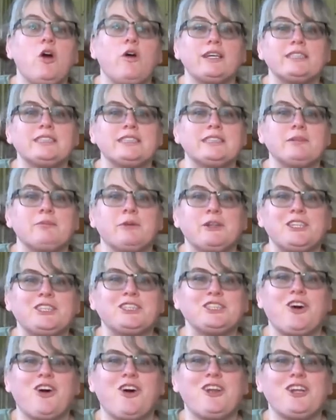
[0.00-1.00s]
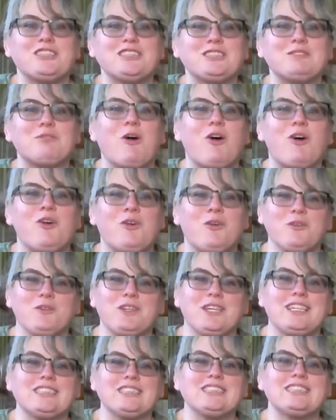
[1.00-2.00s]
or as the British call it, small
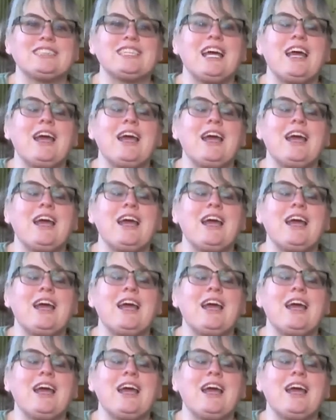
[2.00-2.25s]
holdings.